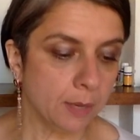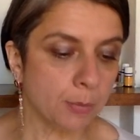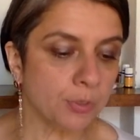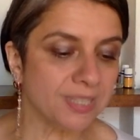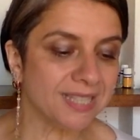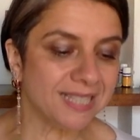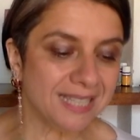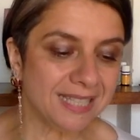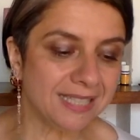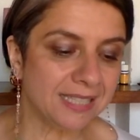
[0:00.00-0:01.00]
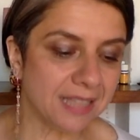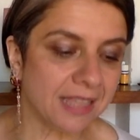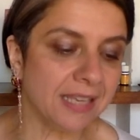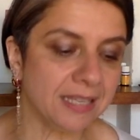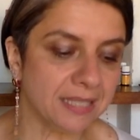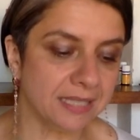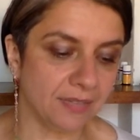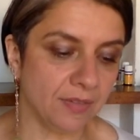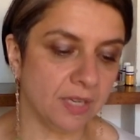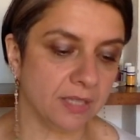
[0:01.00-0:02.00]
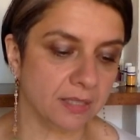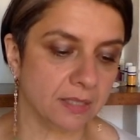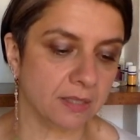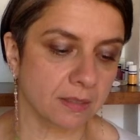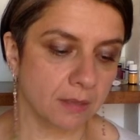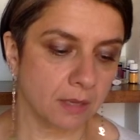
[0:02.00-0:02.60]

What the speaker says: precede these deviants.